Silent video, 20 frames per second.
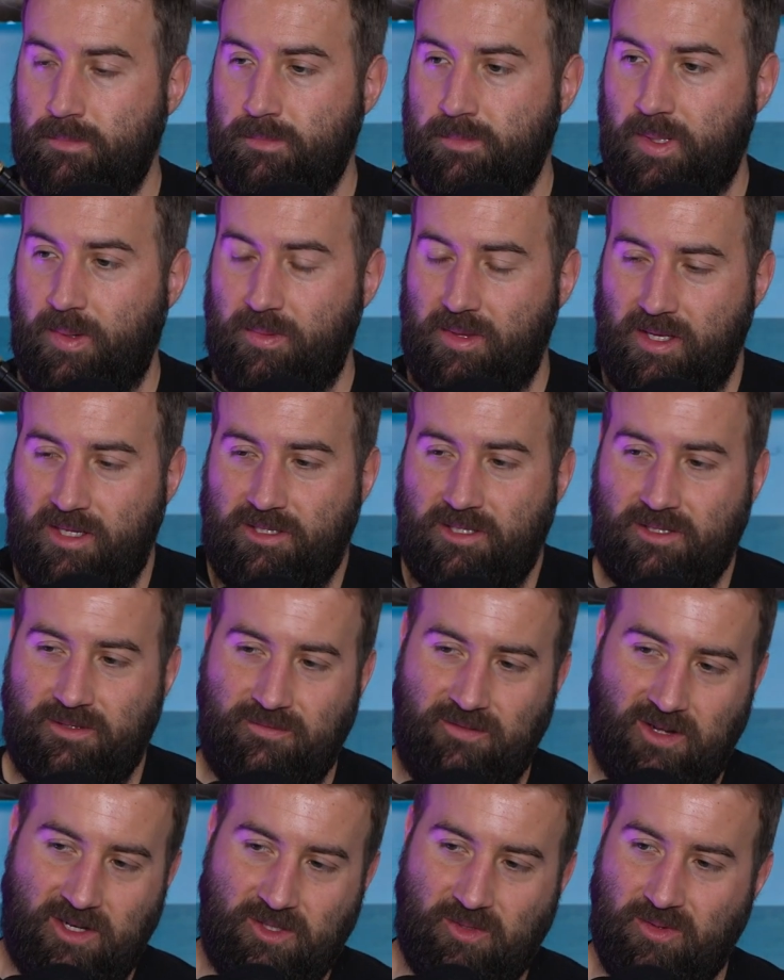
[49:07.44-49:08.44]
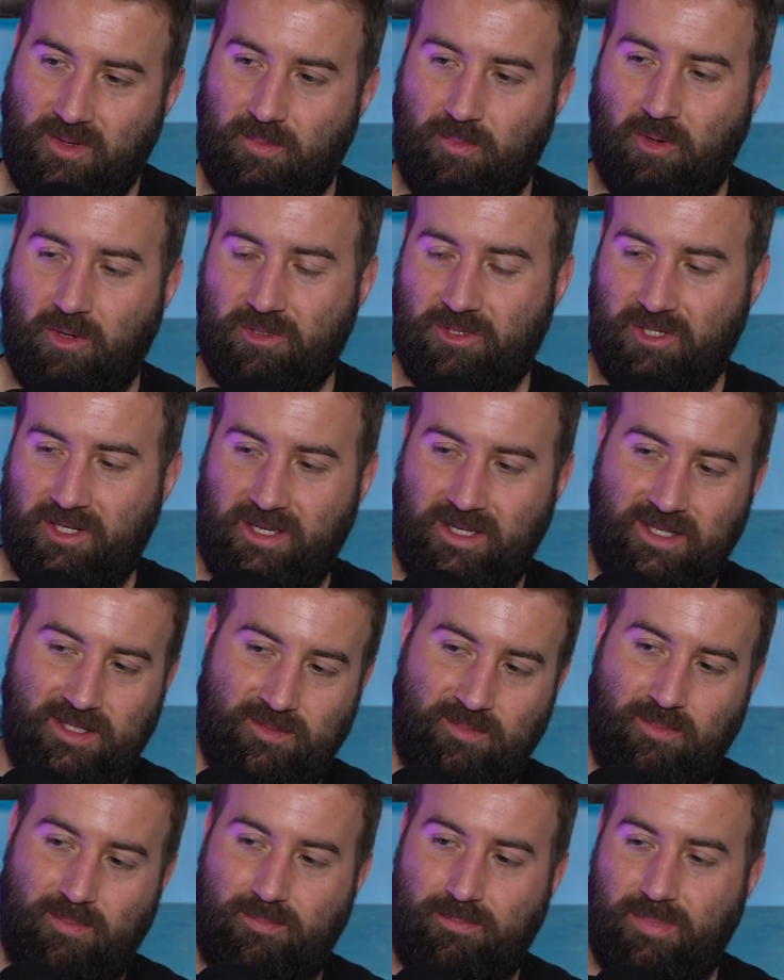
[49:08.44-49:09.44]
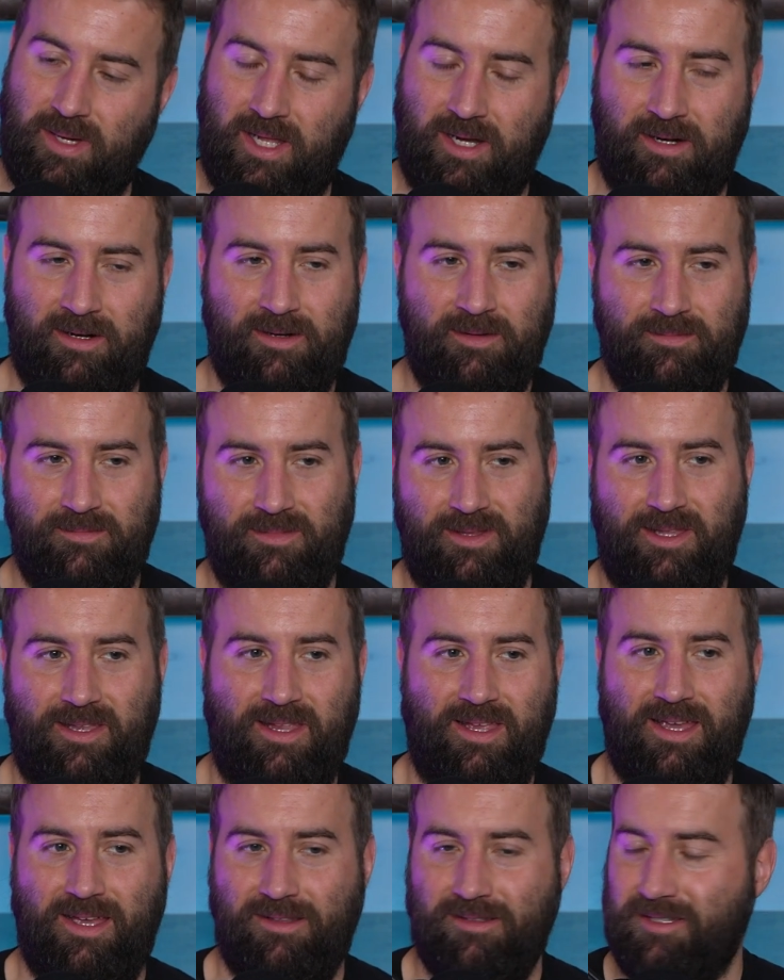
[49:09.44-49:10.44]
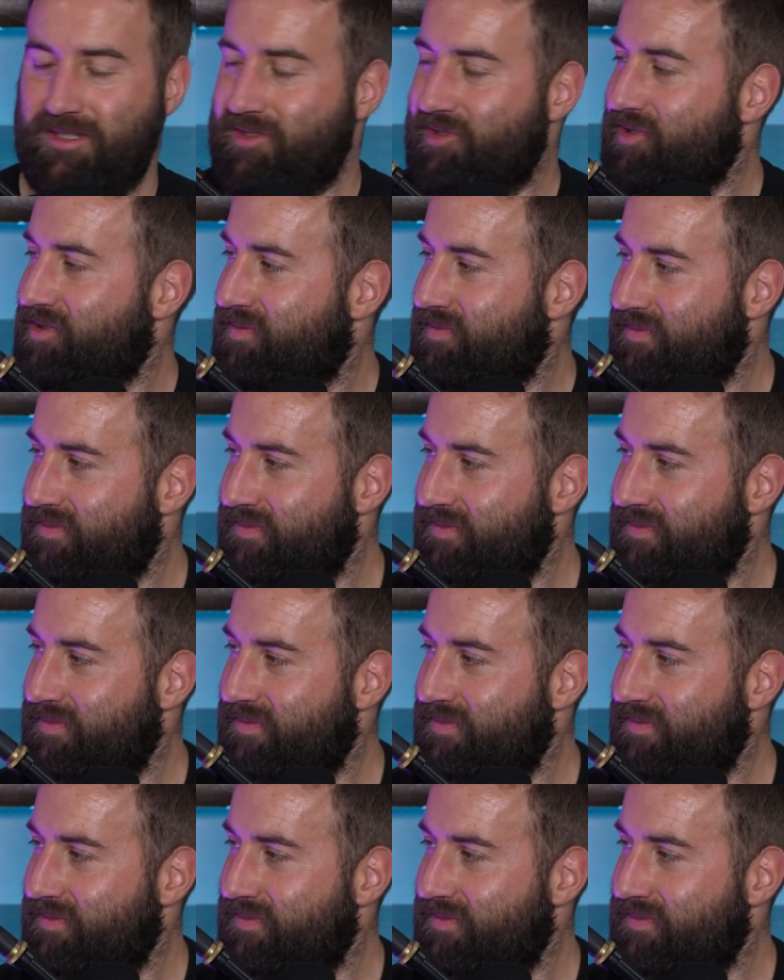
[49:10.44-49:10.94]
Maybe they just fucked with the Portuguese better than the English.